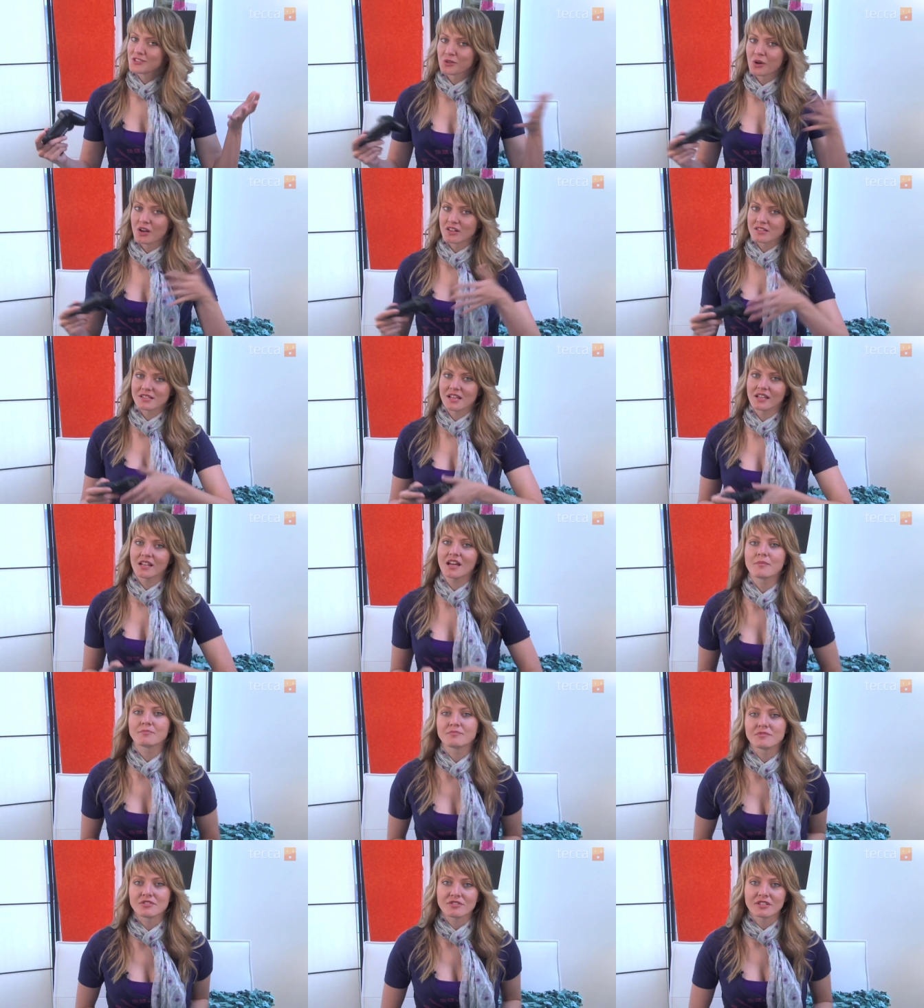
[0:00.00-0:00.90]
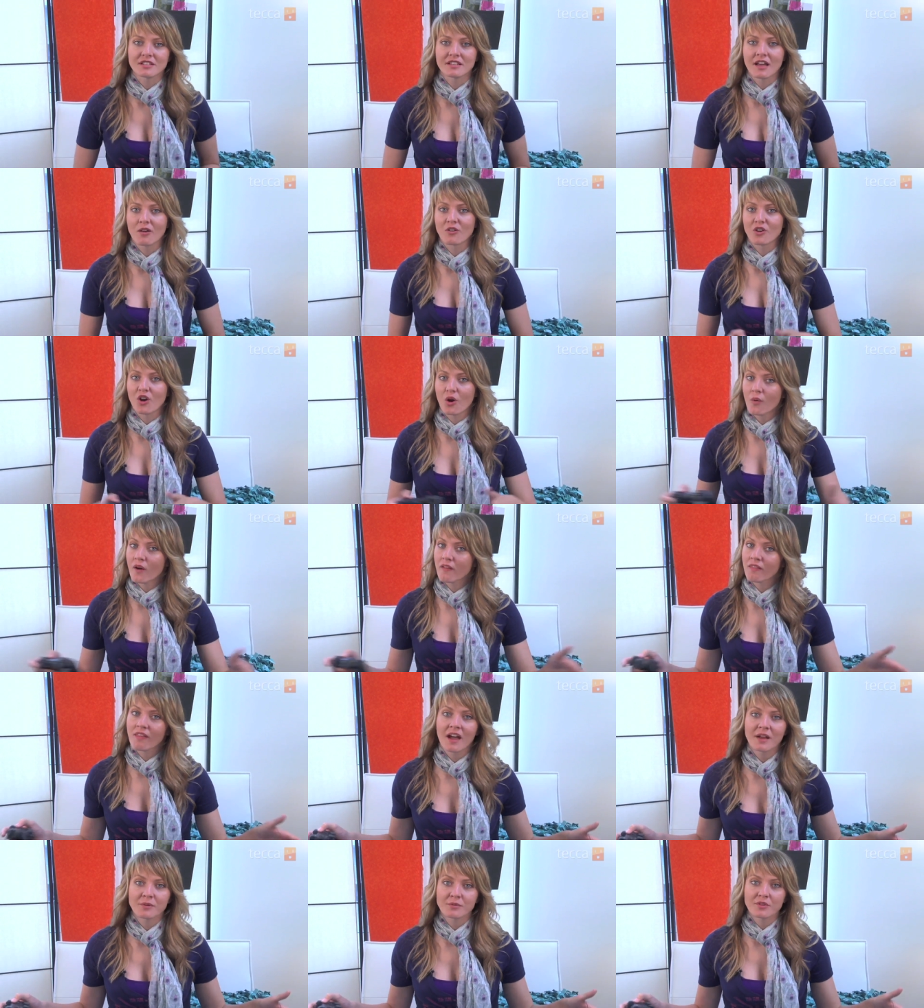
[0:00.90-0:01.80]
You're all set up. You can now go
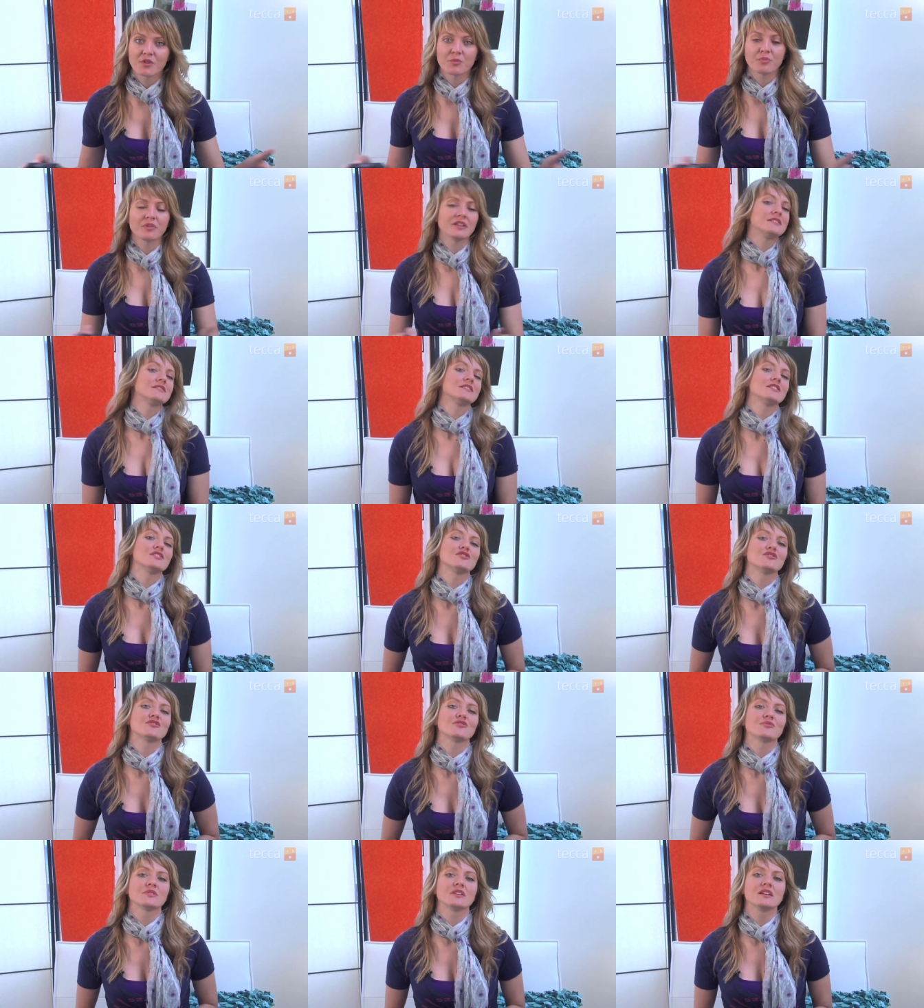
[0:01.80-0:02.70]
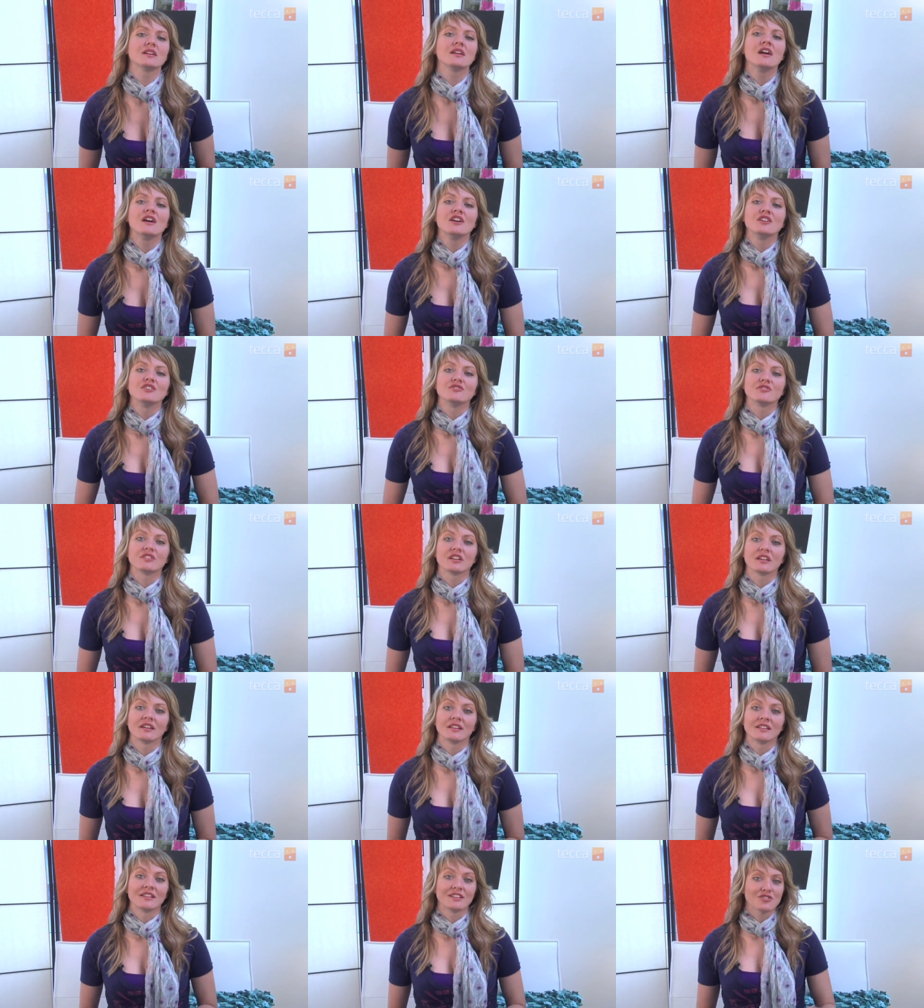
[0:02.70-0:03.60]
online with your PlayStation 3. You
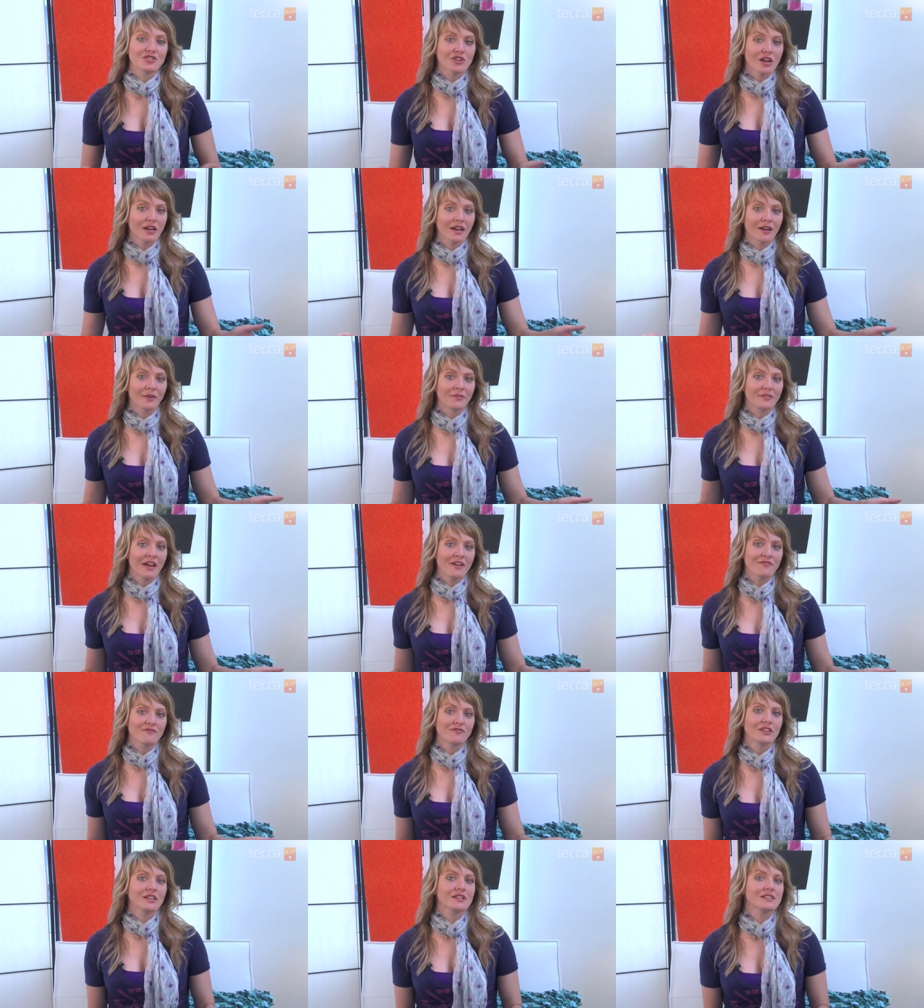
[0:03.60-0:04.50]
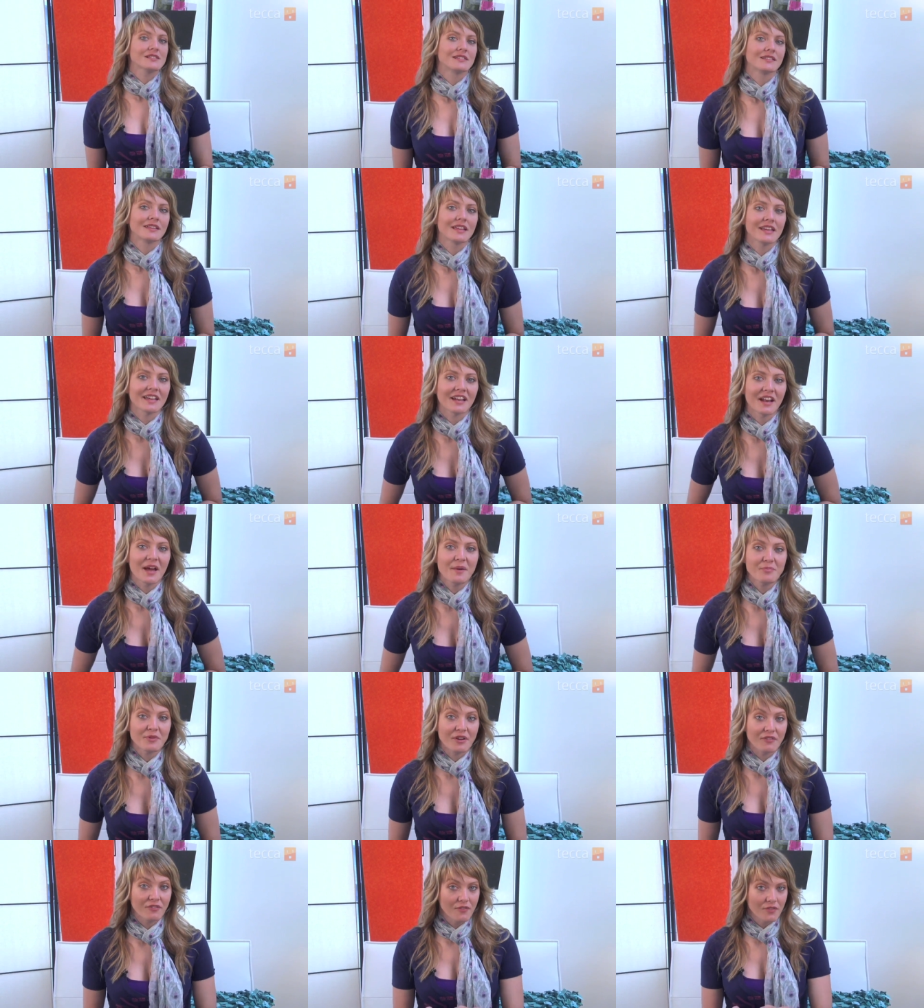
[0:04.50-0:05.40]
can check out Netflix and link it
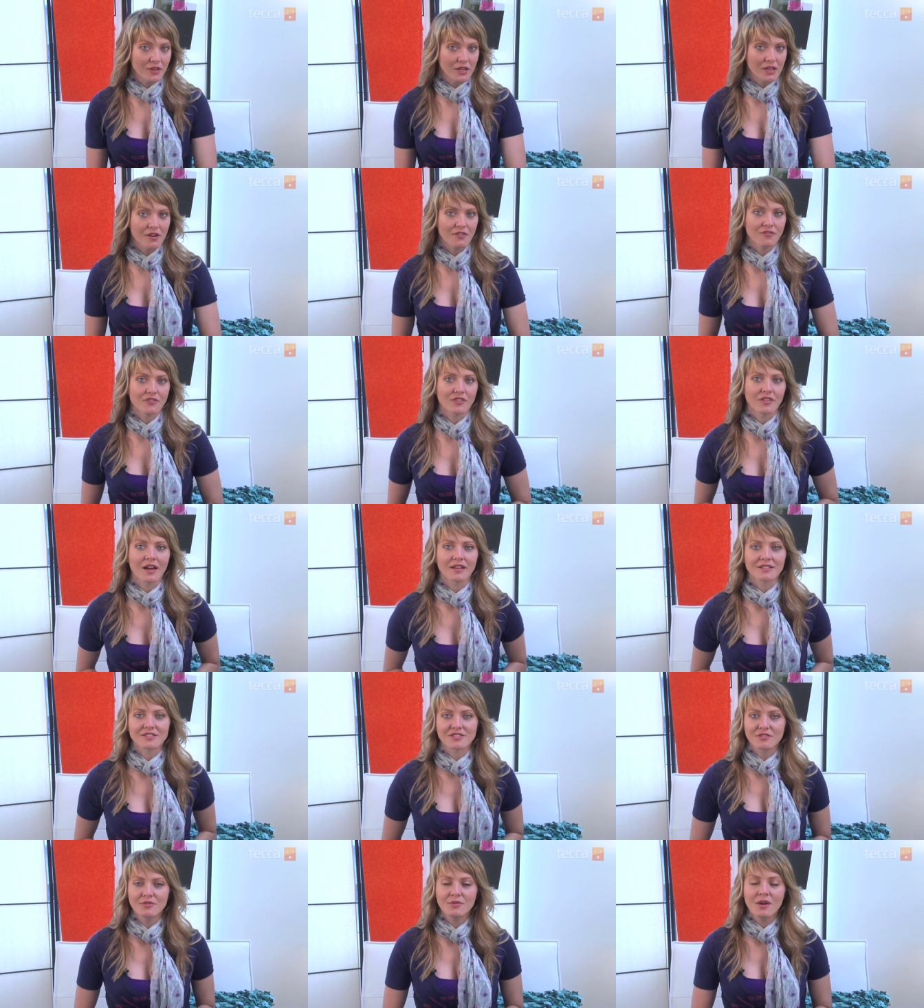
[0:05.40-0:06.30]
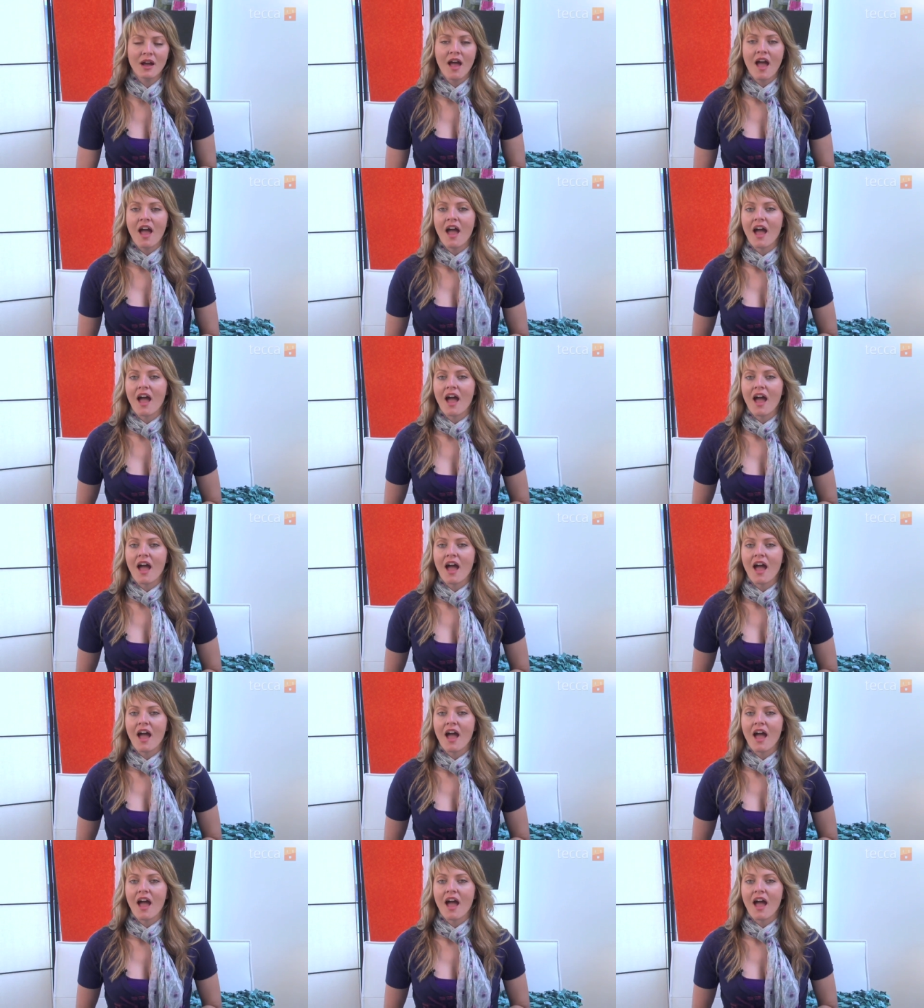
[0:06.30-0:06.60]
up. We have a video for that too.